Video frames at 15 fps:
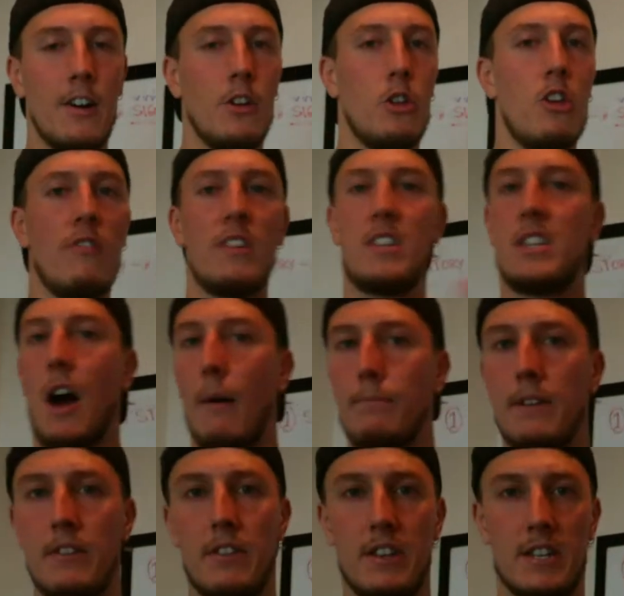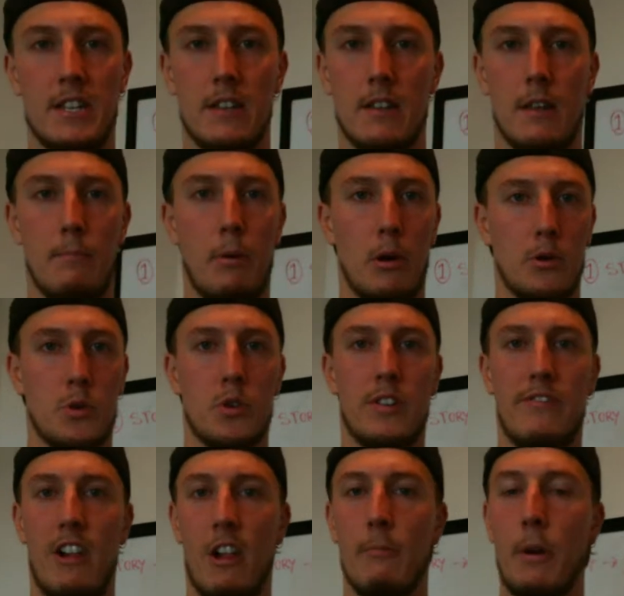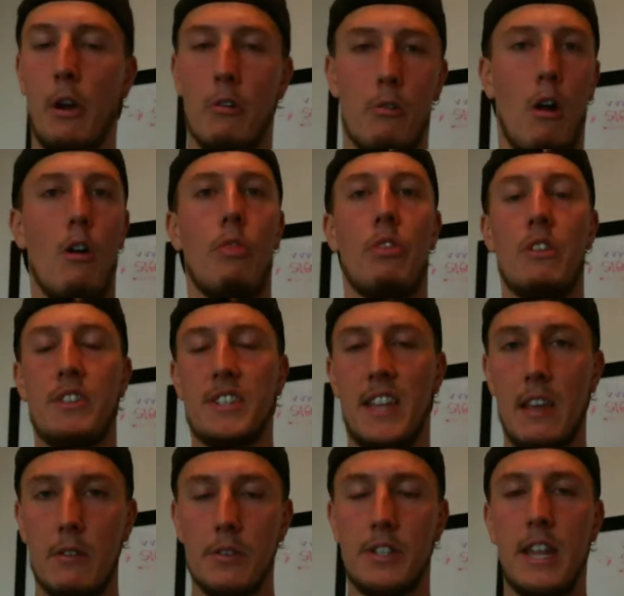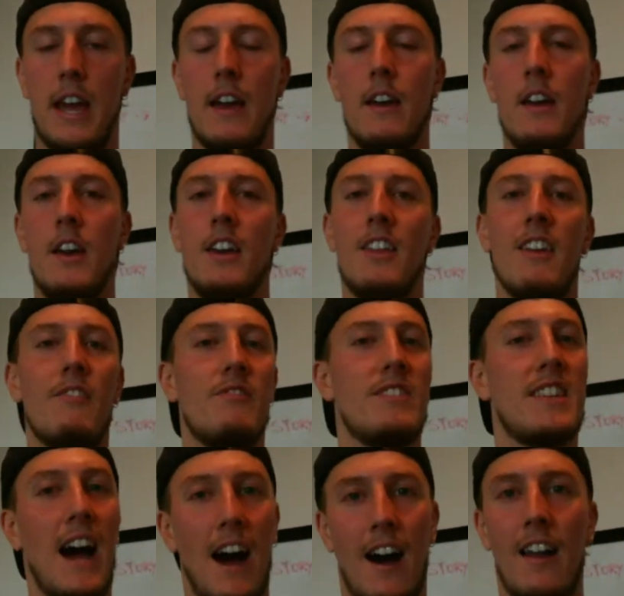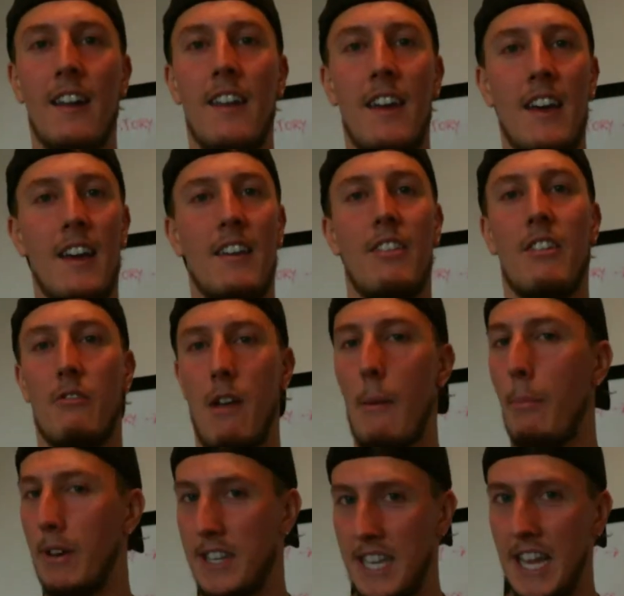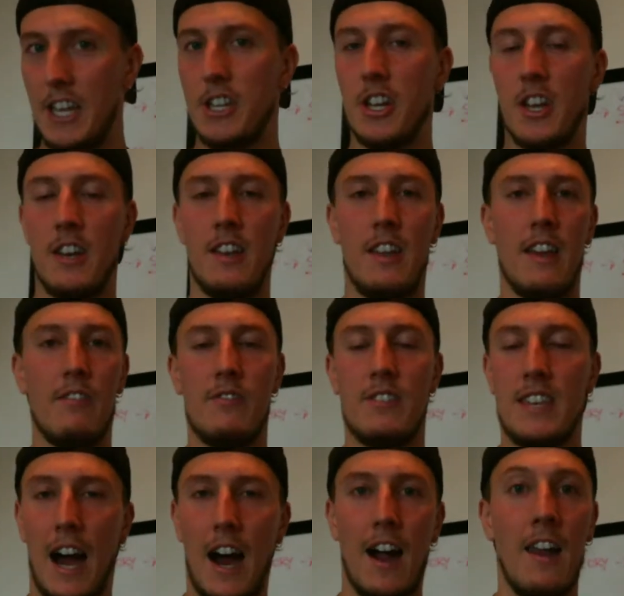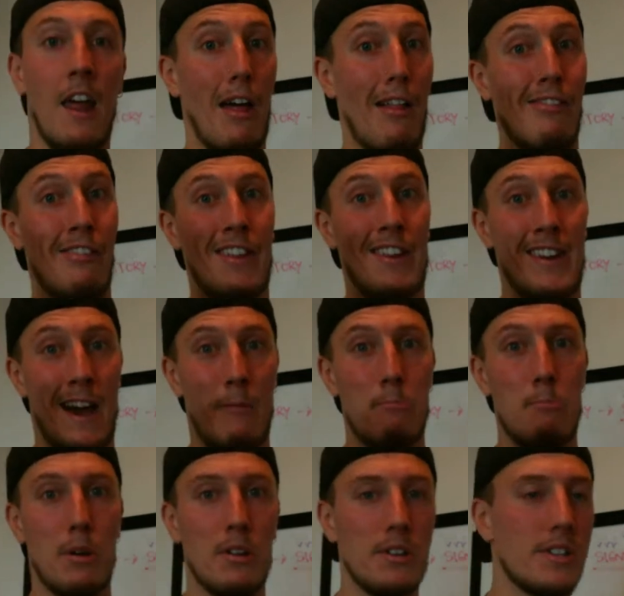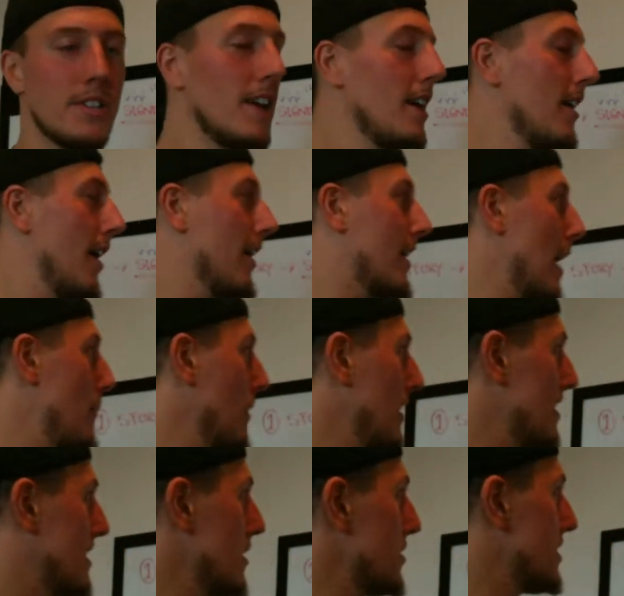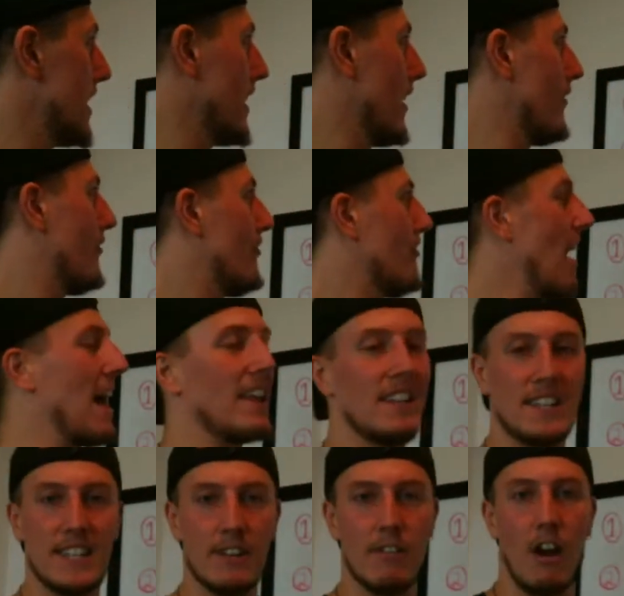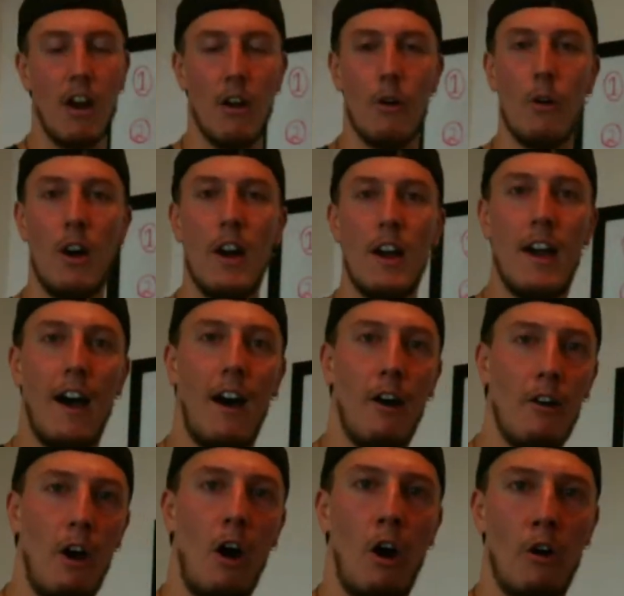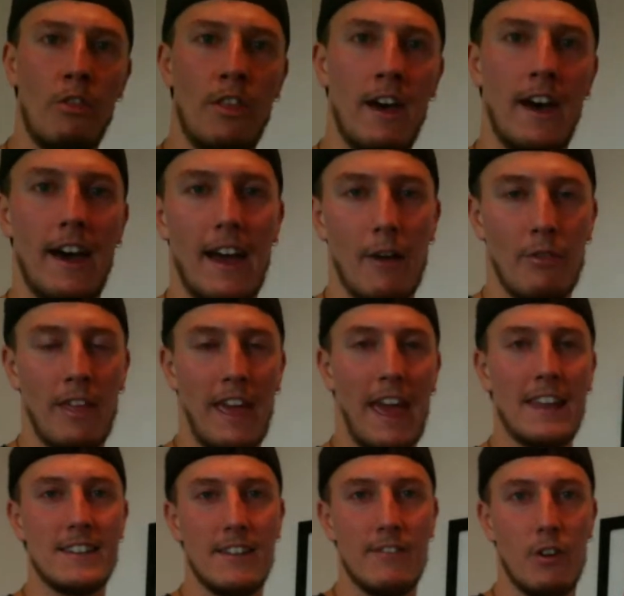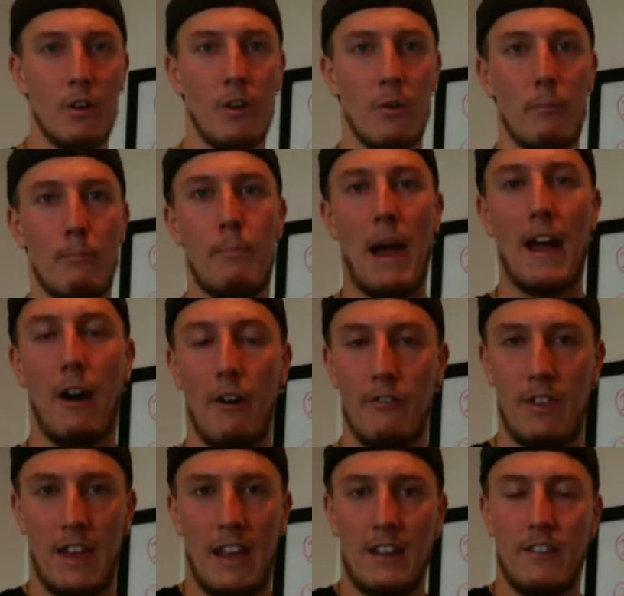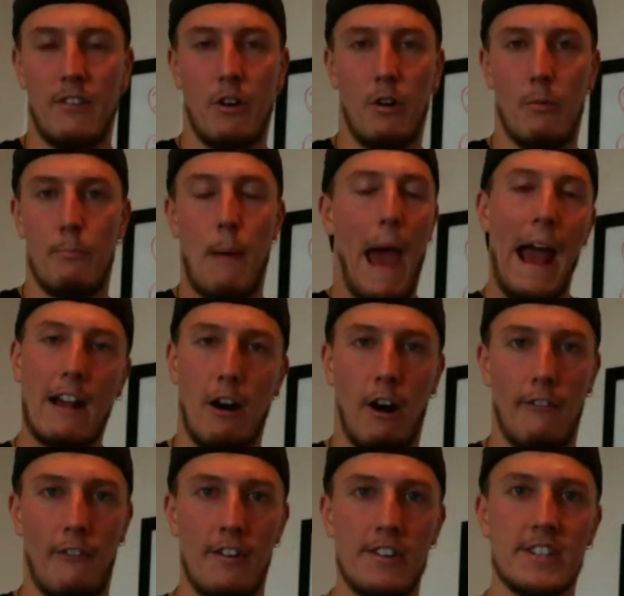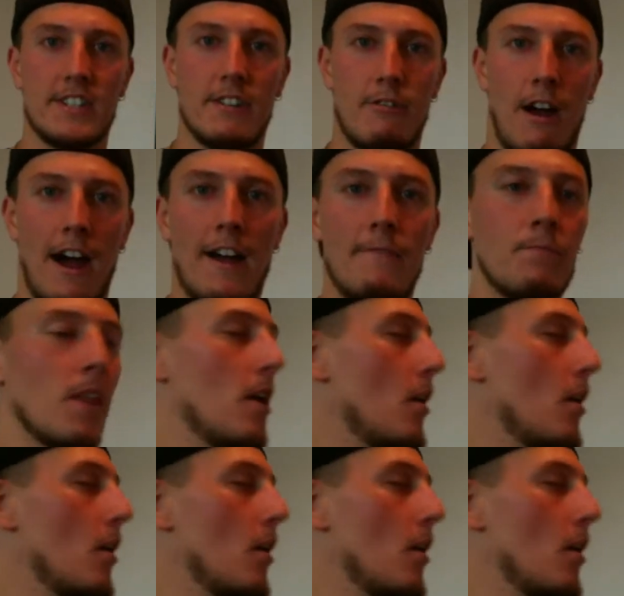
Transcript: You've adopted the personal development growth, the skill set. You've done the repetition. You've done the numbers. Okay, but you're still seeing a fat zero on the end of your back office, right?